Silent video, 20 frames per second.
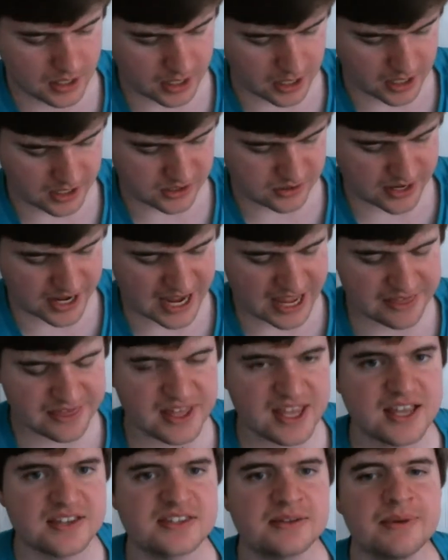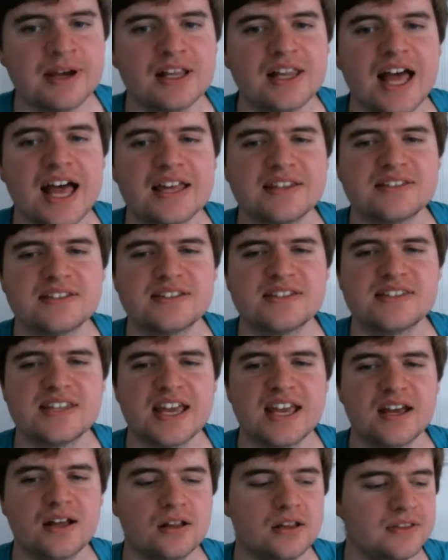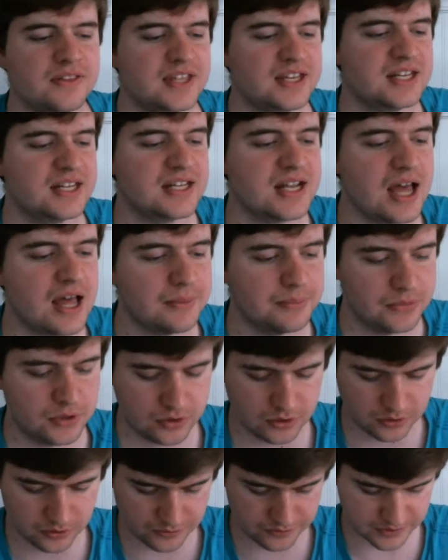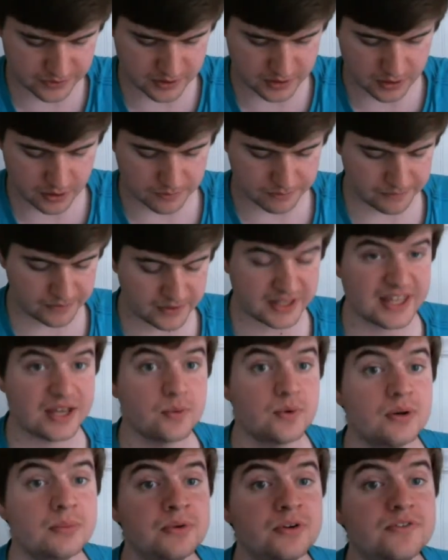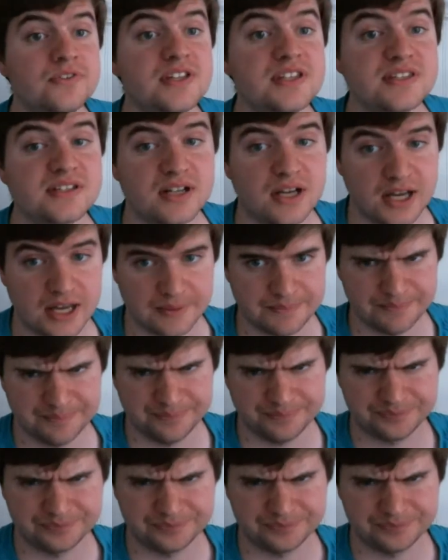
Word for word: All right, so I had these in my last sale and they did not move. Hopefully they will move this time.